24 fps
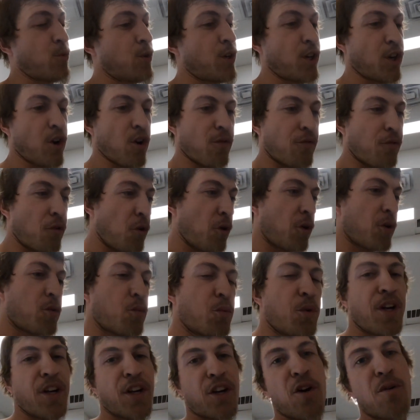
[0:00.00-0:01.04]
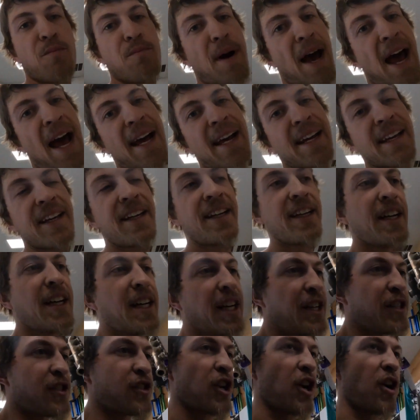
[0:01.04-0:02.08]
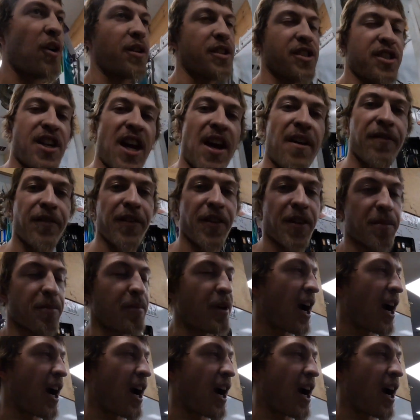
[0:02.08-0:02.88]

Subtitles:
Wouldn't go forward, wouldn't go back. So it's definitely the